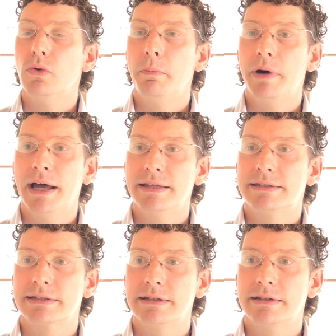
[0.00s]

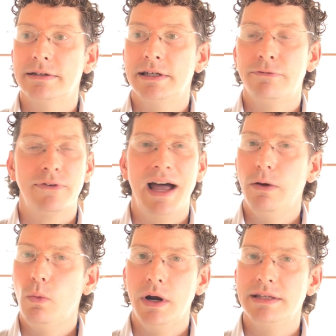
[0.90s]
but if I
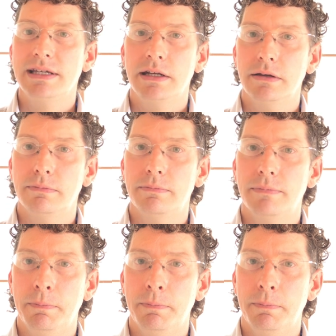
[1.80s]
wanted to get a, a